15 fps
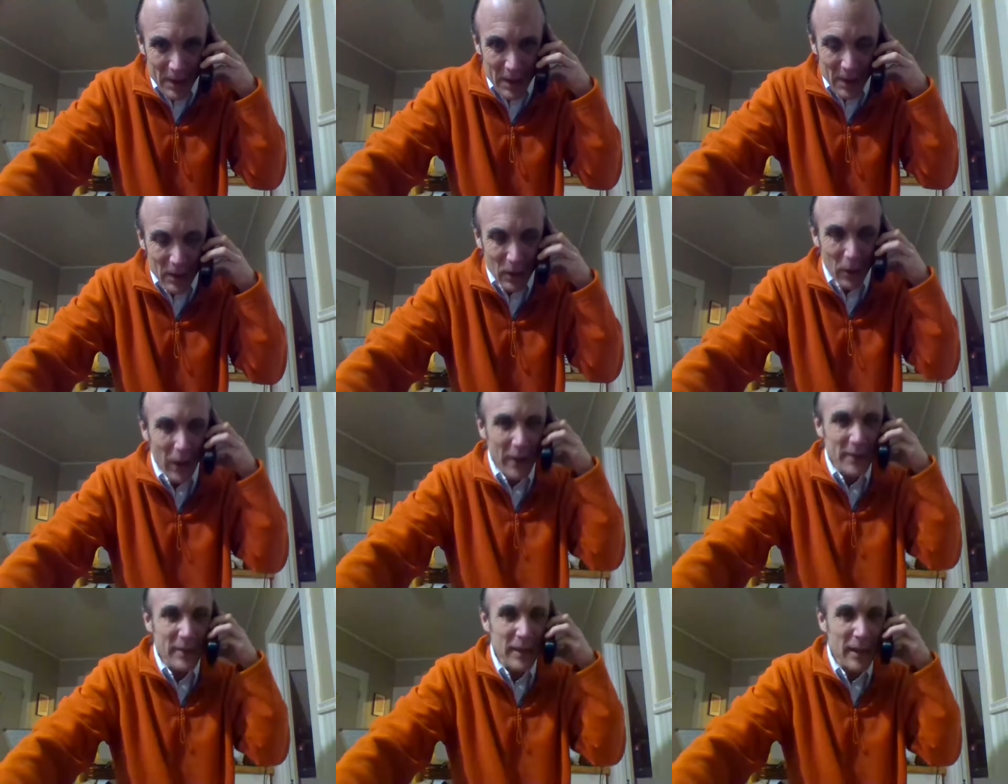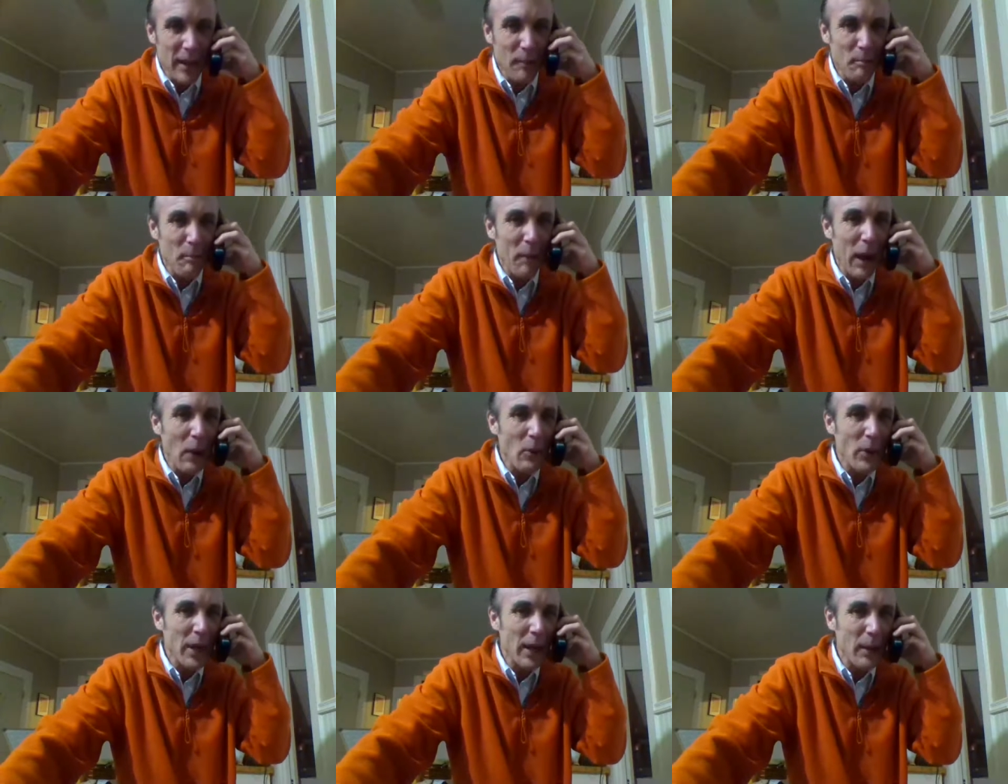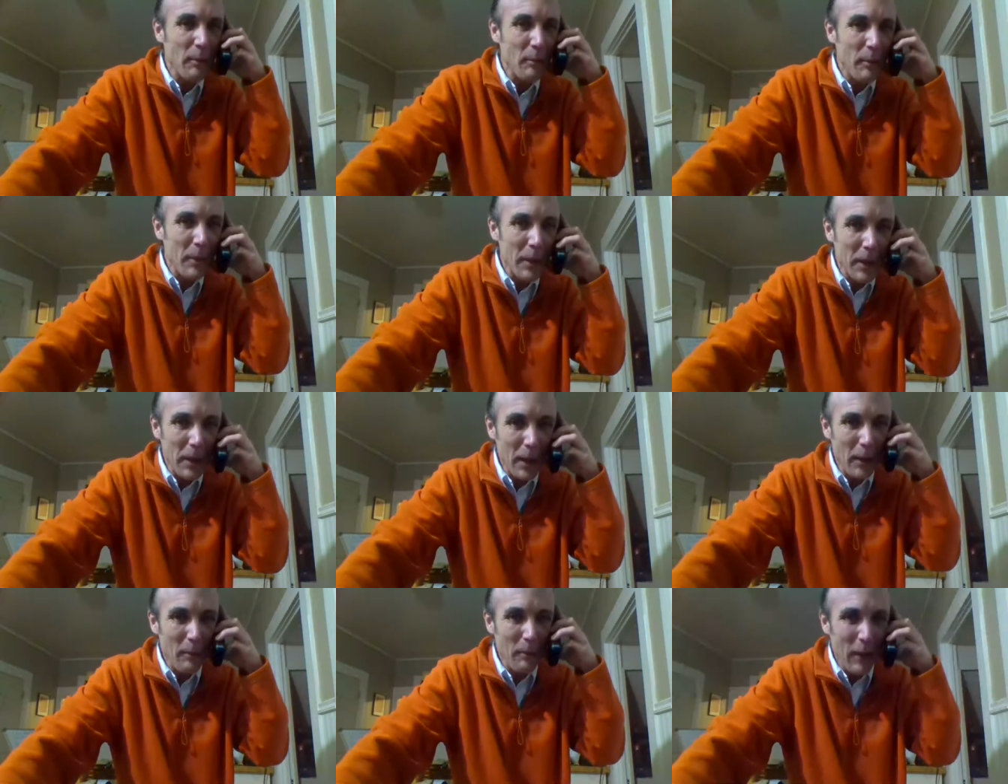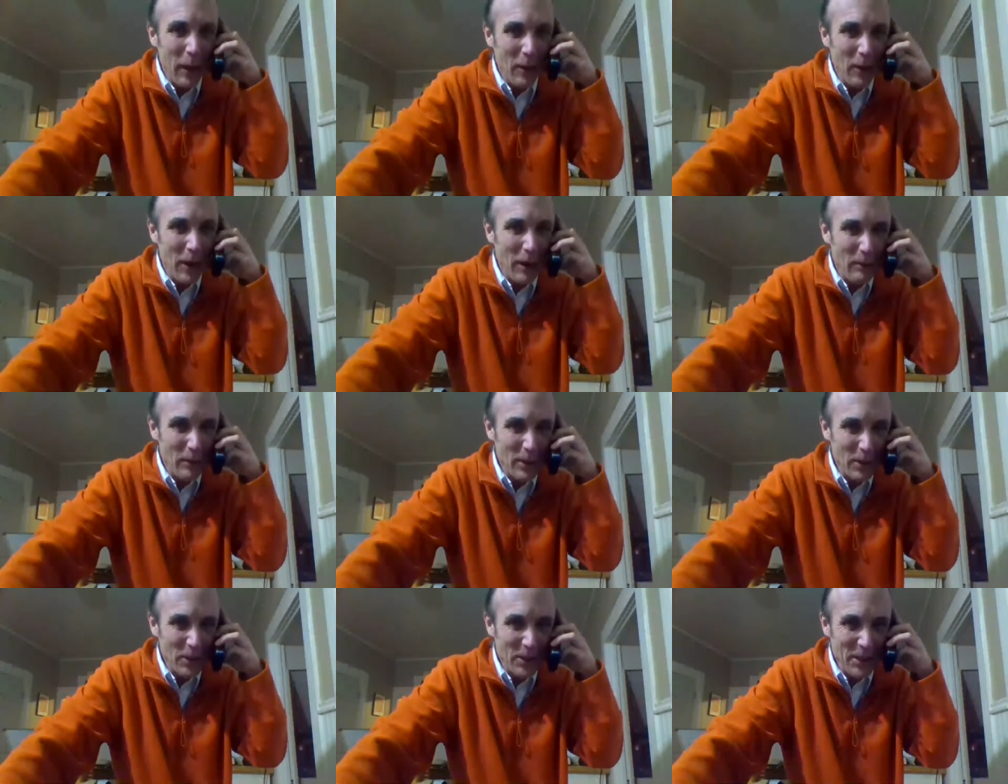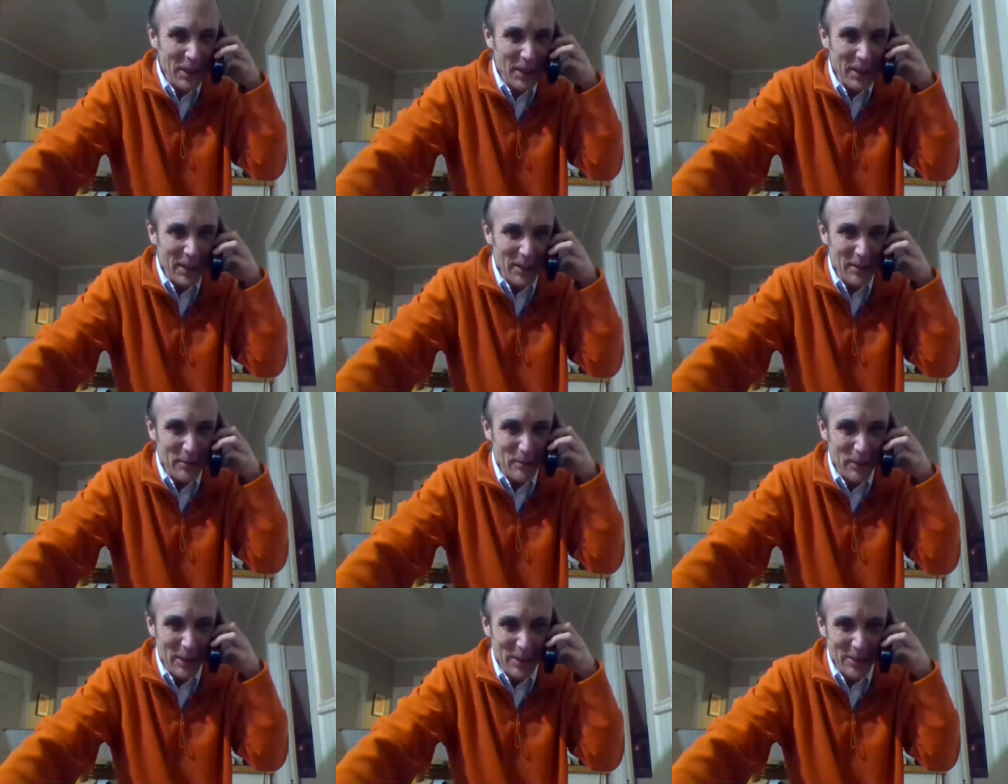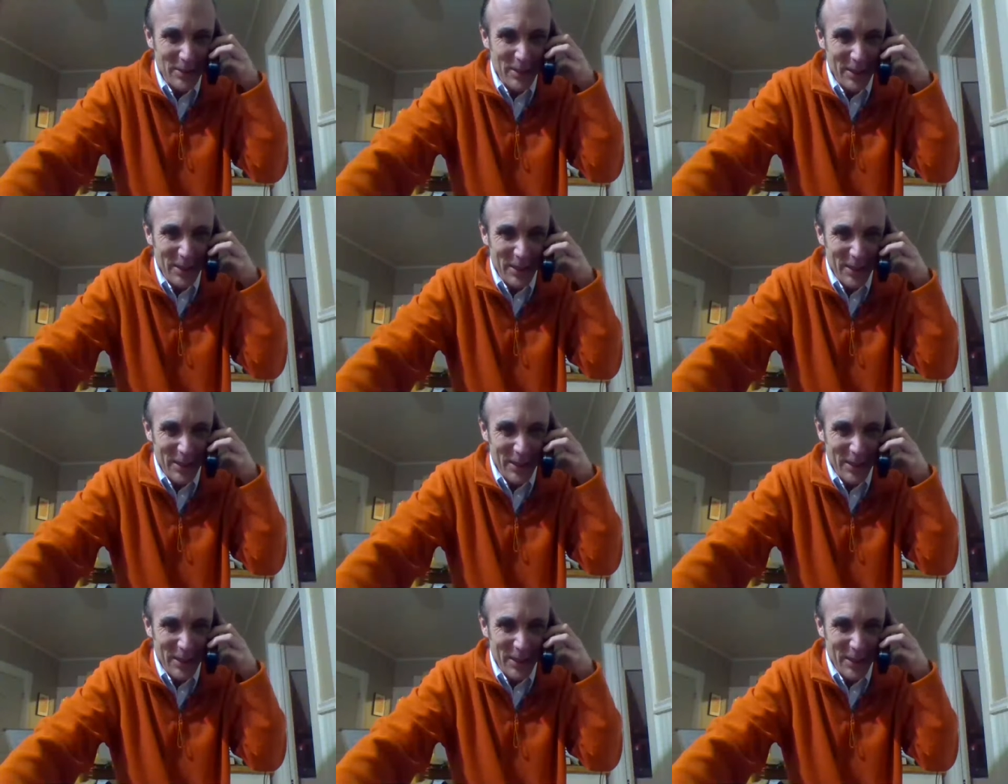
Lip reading: No, I said about him. About. I've been looking at his picture.